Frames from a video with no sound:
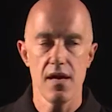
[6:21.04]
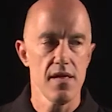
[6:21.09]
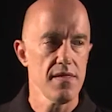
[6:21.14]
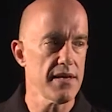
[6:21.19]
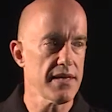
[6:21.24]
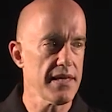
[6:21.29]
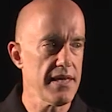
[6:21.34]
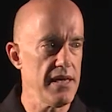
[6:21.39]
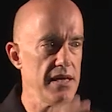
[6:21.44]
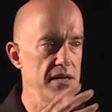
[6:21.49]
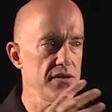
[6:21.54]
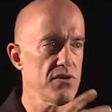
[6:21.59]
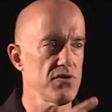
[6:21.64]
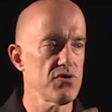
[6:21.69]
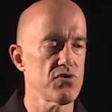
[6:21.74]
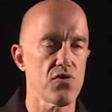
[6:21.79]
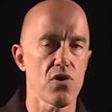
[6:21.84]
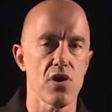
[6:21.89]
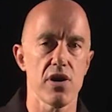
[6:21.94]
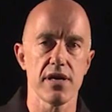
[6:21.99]
The key to
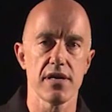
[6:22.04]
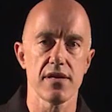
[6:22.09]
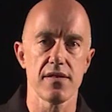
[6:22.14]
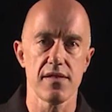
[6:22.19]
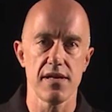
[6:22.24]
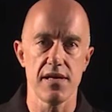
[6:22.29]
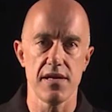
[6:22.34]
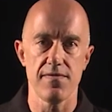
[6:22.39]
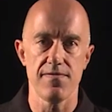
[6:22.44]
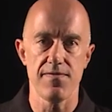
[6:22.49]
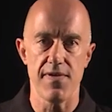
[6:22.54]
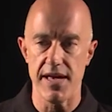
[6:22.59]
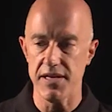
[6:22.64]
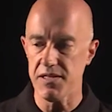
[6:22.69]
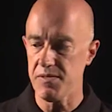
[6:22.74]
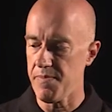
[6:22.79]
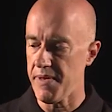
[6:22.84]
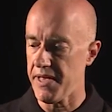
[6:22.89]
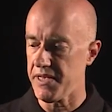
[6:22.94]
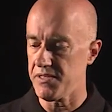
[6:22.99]
drawing the phase
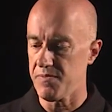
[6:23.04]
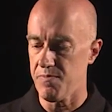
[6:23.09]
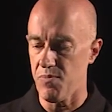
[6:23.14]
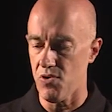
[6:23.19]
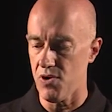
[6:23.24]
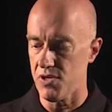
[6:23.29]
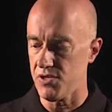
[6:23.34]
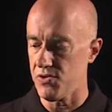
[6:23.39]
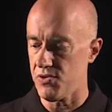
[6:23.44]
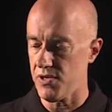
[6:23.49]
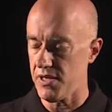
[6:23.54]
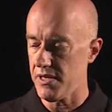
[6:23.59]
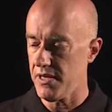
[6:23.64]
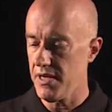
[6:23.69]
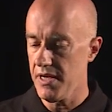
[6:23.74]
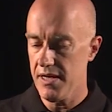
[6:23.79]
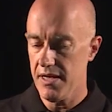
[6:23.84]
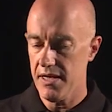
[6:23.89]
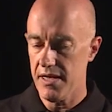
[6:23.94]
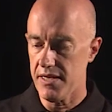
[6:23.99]
space portrait
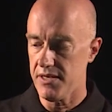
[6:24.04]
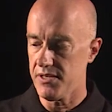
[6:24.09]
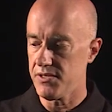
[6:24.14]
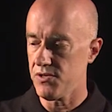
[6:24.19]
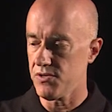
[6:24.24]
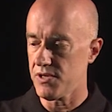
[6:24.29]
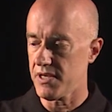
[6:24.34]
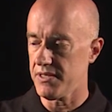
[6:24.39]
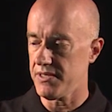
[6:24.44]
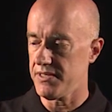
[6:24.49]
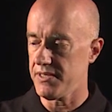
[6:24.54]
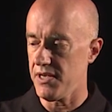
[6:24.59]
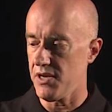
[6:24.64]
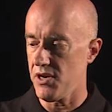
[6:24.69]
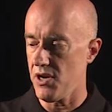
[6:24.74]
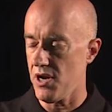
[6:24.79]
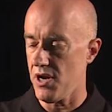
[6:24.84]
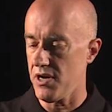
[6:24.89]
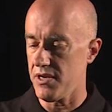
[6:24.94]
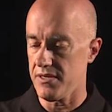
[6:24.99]
is to
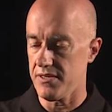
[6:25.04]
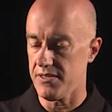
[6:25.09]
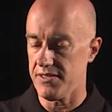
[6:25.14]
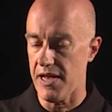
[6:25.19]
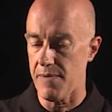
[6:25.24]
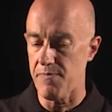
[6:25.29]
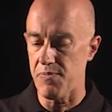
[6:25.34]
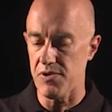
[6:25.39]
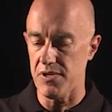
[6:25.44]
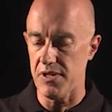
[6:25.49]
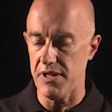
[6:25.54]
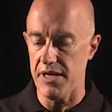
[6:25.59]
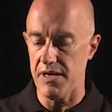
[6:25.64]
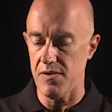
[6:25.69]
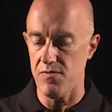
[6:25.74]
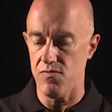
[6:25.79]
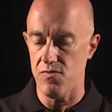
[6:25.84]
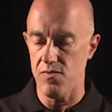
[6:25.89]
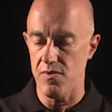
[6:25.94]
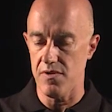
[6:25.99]
consider separately
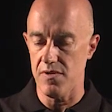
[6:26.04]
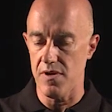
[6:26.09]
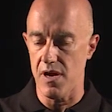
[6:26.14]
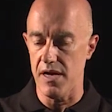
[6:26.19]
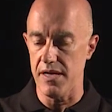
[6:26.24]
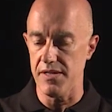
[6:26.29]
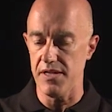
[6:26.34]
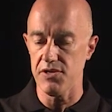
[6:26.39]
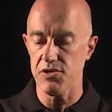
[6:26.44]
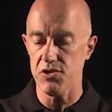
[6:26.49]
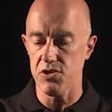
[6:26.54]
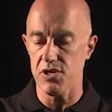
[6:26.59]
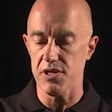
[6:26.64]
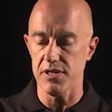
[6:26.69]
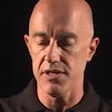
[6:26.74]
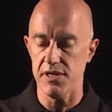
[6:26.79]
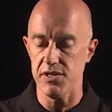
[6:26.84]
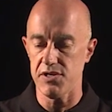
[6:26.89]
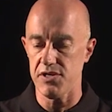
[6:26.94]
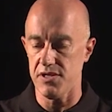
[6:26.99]
uh, initial
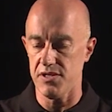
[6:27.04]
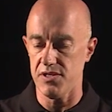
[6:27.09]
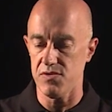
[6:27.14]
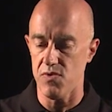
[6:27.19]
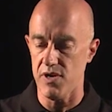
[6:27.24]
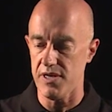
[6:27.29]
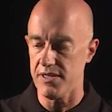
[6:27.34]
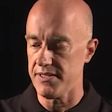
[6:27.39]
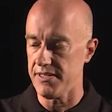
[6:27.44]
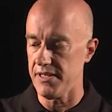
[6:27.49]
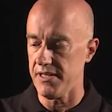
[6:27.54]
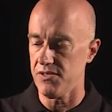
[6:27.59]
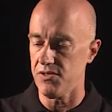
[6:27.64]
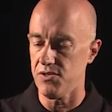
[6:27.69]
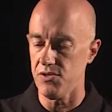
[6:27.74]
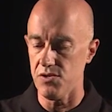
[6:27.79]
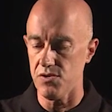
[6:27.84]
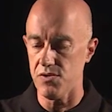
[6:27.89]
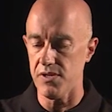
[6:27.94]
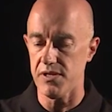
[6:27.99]
conditions where
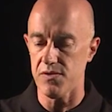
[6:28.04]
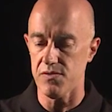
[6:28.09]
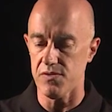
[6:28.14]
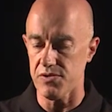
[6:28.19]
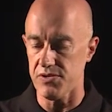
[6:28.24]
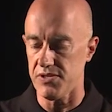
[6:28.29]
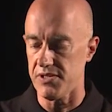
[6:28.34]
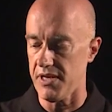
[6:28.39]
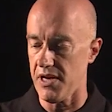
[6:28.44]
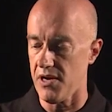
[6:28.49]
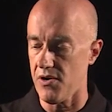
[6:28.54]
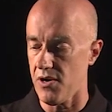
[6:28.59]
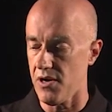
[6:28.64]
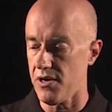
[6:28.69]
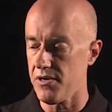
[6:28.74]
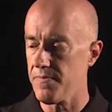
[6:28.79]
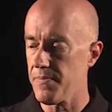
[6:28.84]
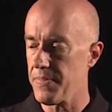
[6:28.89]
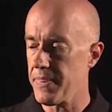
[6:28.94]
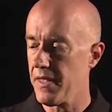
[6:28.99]
C2 equals
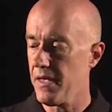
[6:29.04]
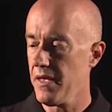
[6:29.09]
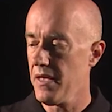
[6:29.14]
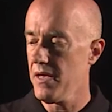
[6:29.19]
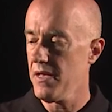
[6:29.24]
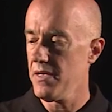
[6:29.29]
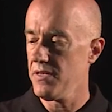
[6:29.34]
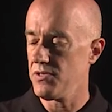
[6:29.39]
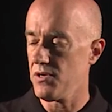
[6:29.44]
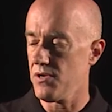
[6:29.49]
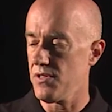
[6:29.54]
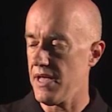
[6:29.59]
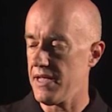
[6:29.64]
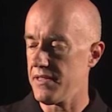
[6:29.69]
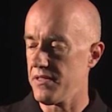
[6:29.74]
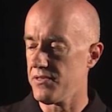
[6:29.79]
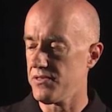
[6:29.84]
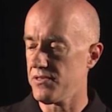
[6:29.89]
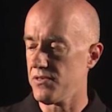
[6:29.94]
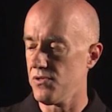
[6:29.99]
0 so that
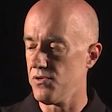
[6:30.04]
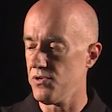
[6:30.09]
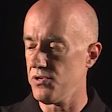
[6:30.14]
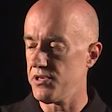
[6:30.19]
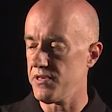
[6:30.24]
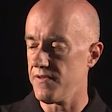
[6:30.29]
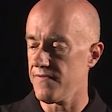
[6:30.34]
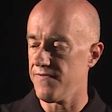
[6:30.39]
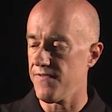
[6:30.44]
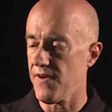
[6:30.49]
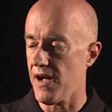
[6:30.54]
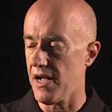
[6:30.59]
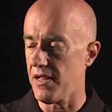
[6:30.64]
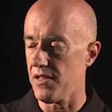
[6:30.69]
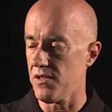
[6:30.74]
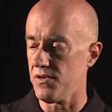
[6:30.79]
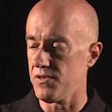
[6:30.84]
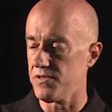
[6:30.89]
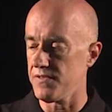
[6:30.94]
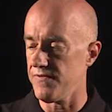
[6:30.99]
the solution
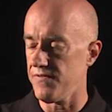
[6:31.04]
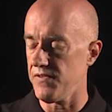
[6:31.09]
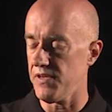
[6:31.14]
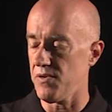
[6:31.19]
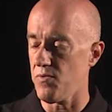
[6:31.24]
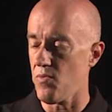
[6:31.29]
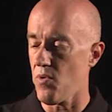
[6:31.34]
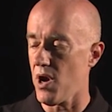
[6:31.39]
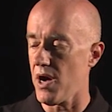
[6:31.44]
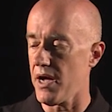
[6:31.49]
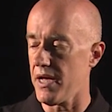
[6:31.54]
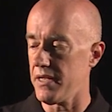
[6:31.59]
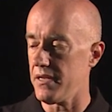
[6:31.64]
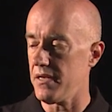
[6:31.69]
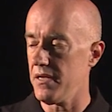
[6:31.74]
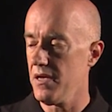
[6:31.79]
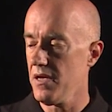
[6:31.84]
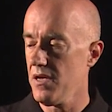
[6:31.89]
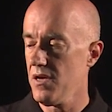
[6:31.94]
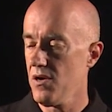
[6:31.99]
follows
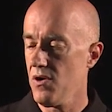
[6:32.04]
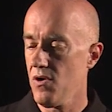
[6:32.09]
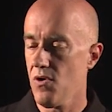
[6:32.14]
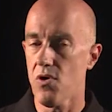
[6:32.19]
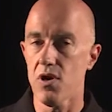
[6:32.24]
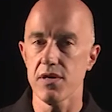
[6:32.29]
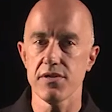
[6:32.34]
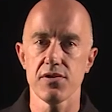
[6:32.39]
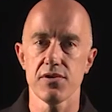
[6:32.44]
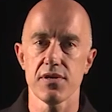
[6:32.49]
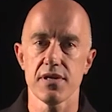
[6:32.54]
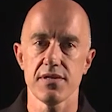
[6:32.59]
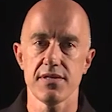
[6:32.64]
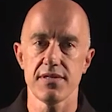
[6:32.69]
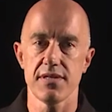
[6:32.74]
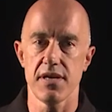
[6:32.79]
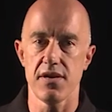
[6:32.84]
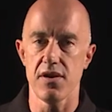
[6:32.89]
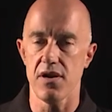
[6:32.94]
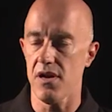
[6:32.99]
V1 or to
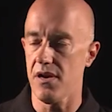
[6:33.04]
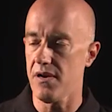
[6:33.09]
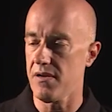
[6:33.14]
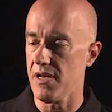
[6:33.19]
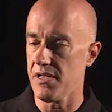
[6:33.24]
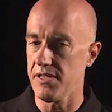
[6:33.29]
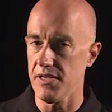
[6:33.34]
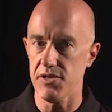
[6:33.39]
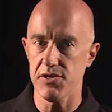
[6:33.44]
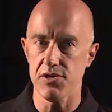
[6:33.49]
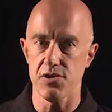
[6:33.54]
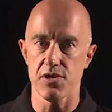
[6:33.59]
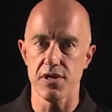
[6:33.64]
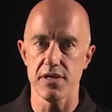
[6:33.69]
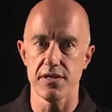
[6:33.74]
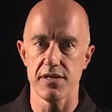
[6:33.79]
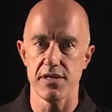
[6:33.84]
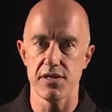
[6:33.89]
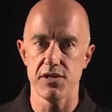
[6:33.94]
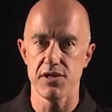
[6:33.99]
consider initial
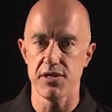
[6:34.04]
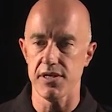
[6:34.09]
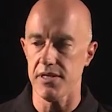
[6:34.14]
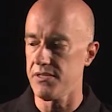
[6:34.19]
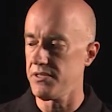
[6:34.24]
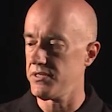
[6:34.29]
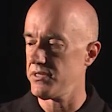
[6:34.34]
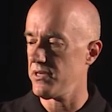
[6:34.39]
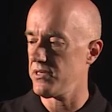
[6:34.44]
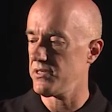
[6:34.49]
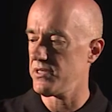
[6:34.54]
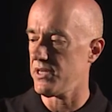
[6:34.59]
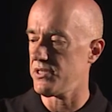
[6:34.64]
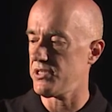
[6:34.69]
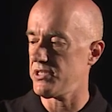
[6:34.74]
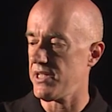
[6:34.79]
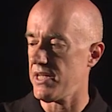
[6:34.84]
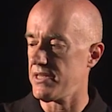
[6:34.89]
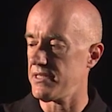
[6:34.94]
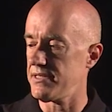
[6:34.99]
conditions
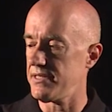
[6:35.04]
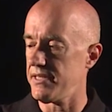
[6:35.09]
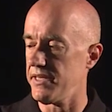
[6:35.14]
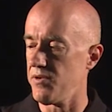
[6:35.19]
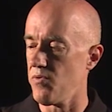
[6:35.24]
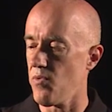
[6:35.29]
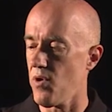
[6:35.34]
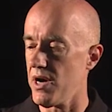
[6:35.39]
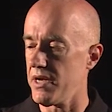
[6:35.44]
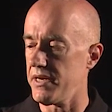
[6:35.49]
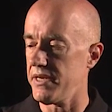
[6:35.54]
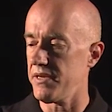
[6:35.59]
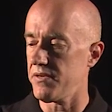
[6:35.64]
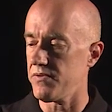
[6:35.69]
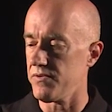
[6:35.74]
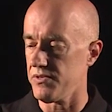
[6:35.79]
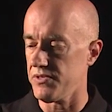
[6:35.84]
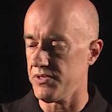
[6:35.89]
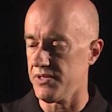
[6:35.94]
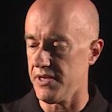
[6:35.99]
such that C1
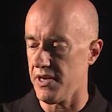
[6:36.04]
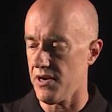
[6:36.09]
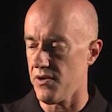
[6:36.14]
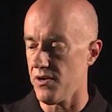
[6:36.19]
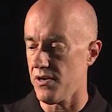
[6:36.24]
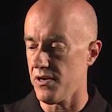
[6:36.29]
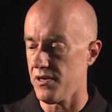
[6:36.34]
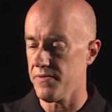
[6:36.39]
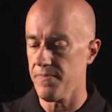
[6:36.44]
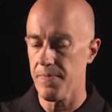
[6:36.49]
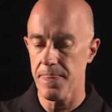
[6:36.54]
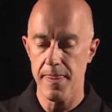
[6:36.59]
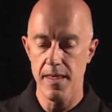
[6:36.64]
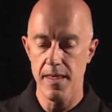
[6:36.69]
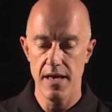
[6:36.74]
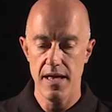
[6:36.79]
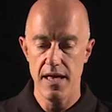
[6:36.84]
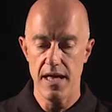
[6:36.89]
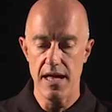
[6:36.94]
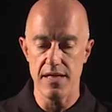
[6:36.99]
equals 0
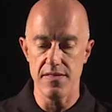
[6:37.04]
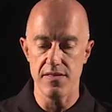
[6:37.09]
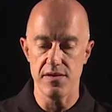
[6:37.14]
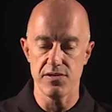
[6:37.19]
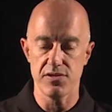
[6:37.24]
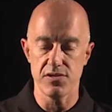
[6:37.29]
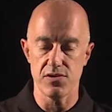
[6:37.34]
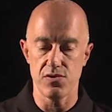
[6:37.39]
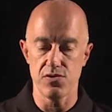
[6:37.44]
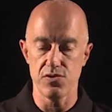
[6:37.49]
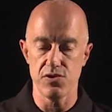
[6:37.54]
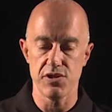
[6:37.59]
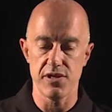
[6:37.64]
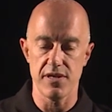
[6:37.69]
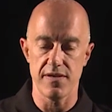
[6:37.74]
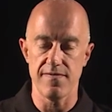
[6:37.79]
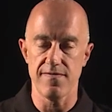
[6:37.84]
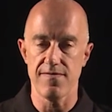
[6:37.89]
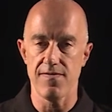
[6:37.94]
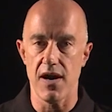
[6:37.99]
and the
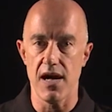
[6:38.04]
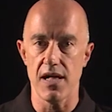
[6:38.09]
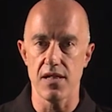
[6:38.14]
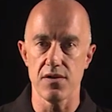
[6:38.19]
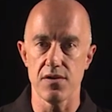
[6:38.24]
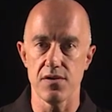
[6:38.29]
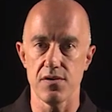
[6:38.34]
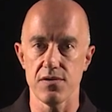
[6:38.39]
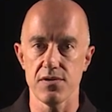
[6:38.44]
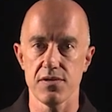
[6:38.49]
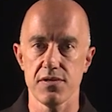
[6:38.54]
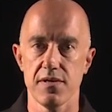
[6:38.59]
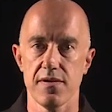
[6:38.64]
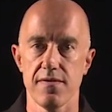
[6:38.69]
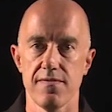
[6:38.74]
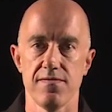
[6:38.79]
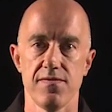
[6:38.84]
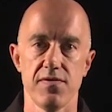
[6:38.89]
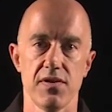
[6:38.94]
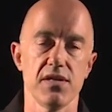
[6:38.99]
solution follows
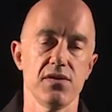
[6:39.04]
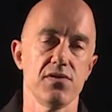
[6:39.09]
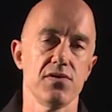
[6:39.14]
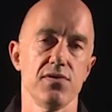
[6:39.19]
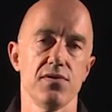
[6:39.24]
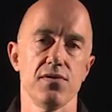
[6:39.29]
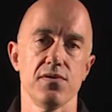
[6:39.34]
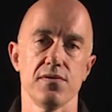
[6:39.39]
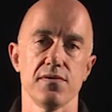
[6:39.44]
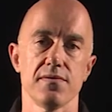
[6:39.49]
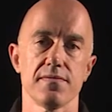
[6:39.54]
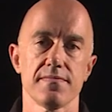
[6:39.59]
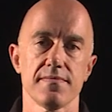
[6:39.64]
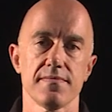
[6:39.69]
V2.